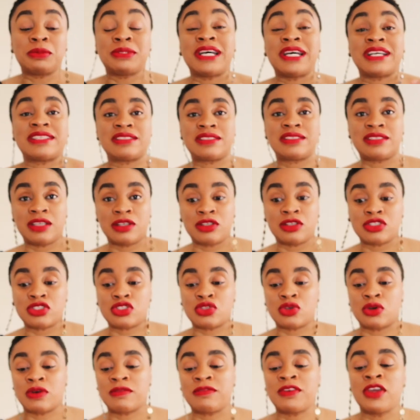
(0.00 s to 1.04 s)
that sell
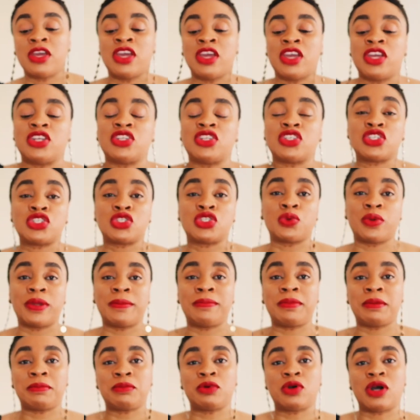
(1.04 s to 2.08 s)
stuff, you're just showing
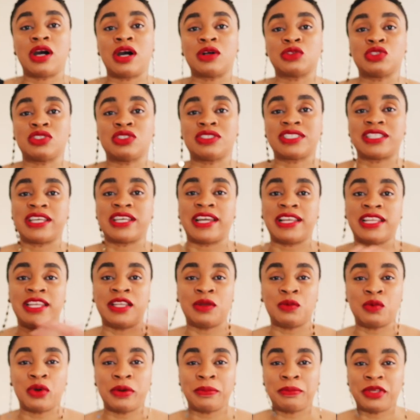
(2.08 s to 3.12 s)
people how to style in
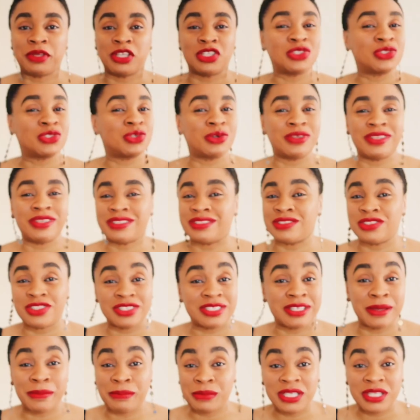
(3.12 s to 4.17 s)
one picture. It's just
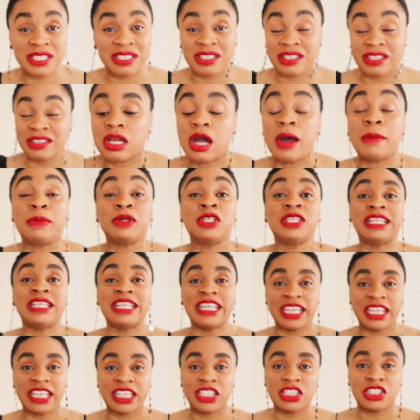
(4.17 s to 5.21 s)
amazing. I'll put a link
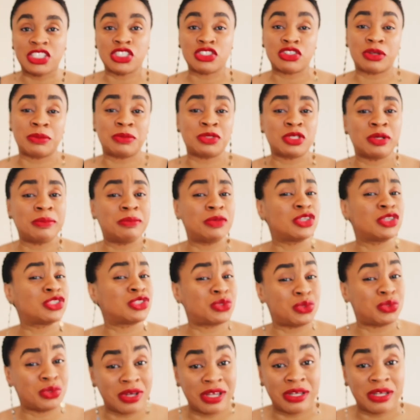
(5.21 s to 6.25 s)
in the description box.
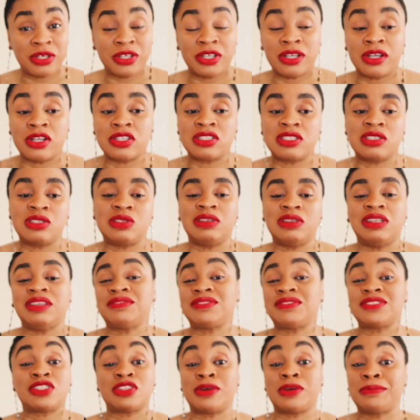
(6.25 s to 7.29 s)
Go and learn how to do it.
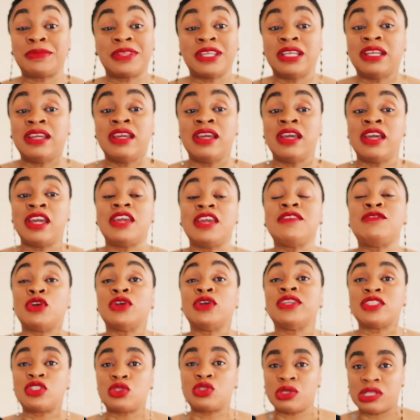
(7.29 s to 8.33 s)
If you're
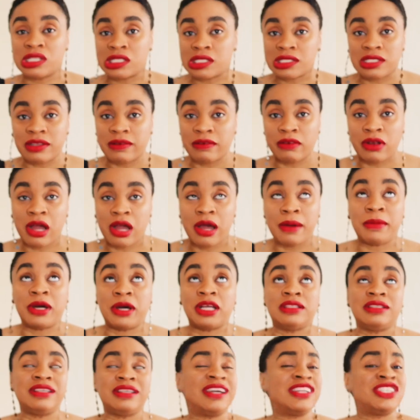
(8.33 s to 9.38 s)
into Instagram, and
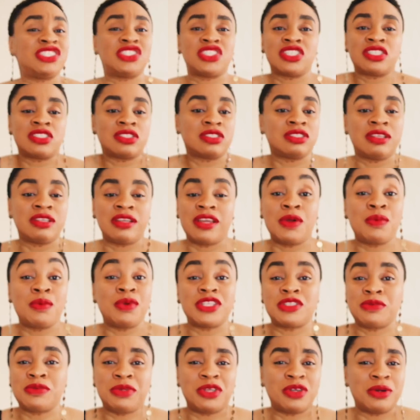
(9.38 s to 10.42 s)
yeah, it's just a way
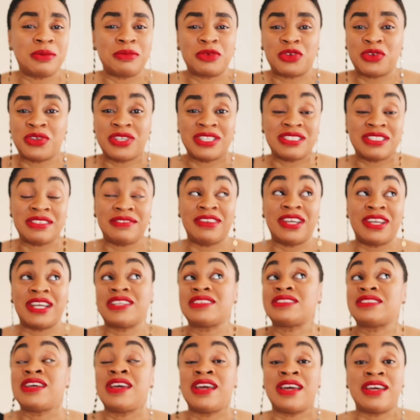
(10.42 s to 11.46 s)
to become creative, guys.
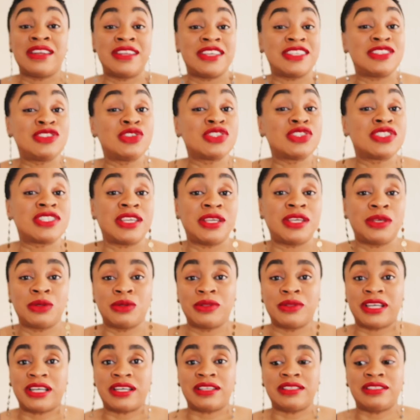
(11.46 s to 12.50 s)
There's no skill
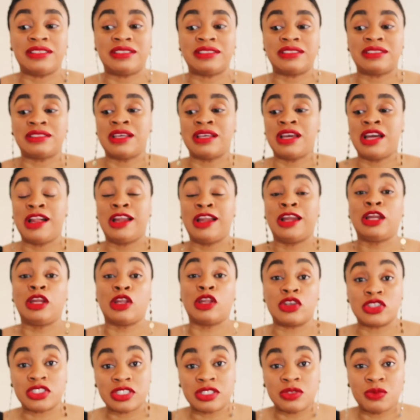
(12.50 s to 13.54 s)
that is
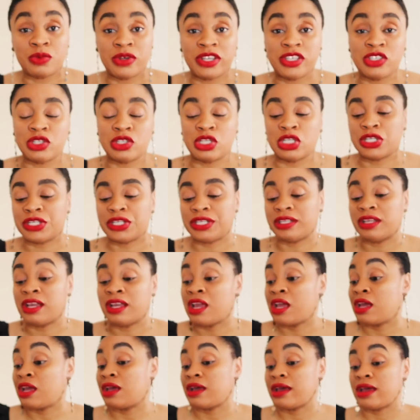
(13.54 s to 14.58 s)
lost when you learn it.
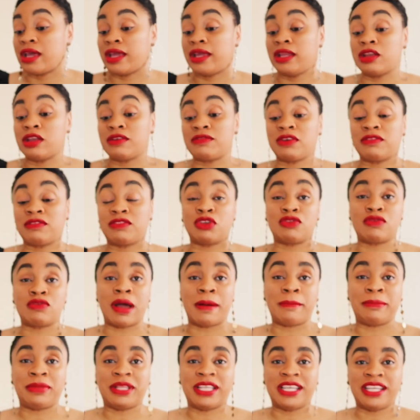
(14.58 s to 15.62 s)
Enough of the
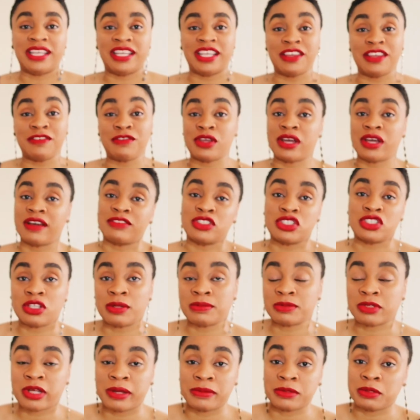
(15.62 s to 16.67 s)
rambling. If you haven't
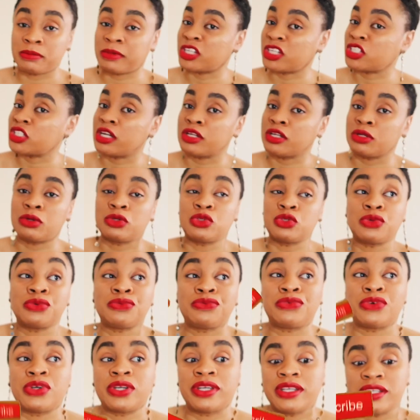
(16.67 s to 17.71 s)
subscribed to my channel, don't
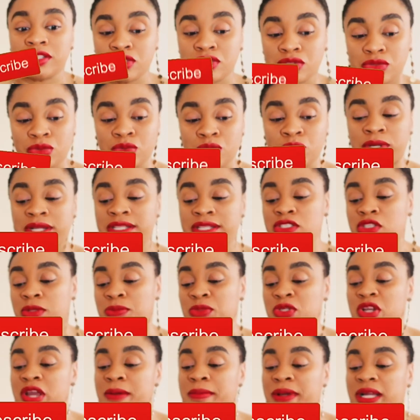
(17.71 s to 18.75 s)
forget to go and
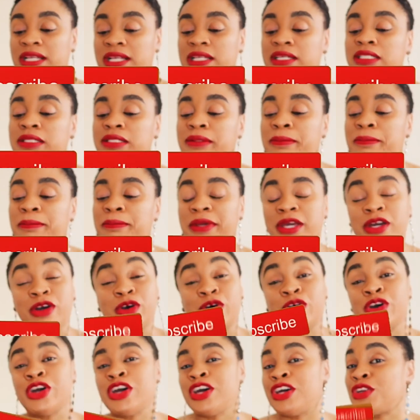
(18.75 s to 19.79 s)
subscribe and click the
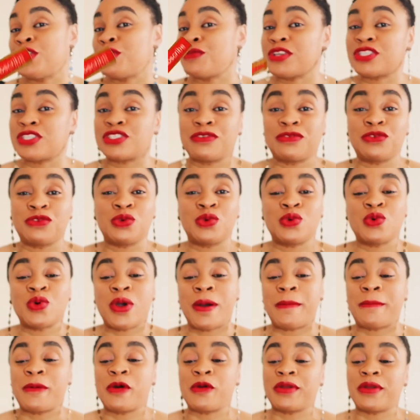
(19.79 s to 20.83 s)
bell. The rest of you who
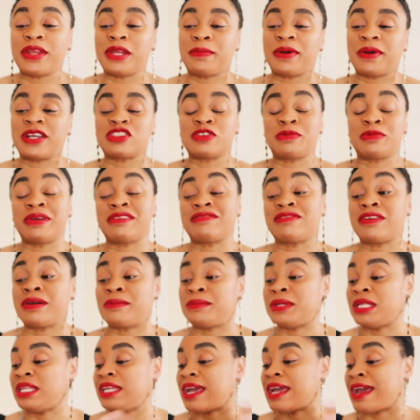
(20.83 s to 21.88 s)
are already part of my
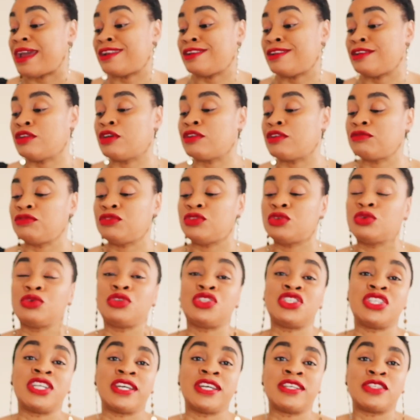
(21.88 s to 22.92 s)
family, I love you.
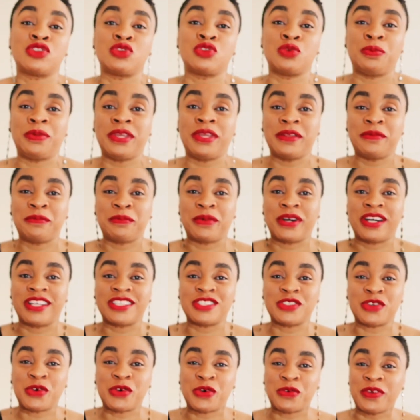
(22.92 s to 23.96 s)
Cheers to being part
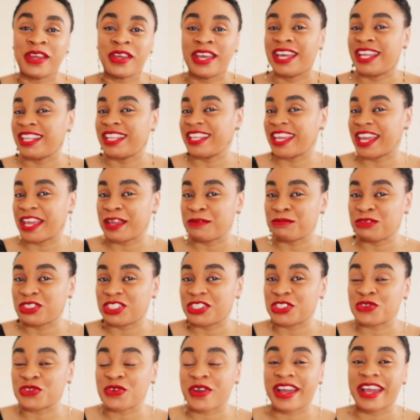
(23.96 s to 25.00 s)
of the MG
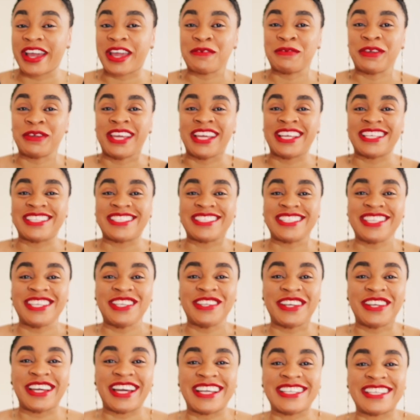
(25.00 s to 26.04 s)
tribe. See you
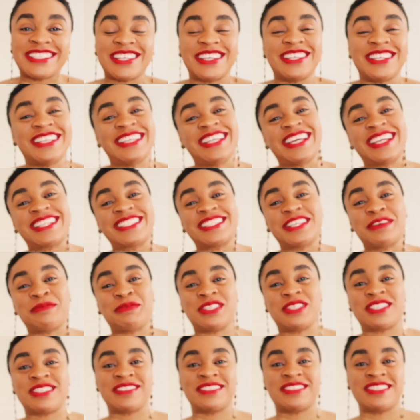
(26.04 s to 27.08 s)
guys on the next
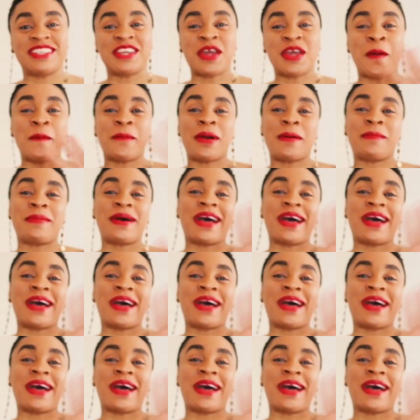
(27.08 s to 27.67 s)
episode. Bye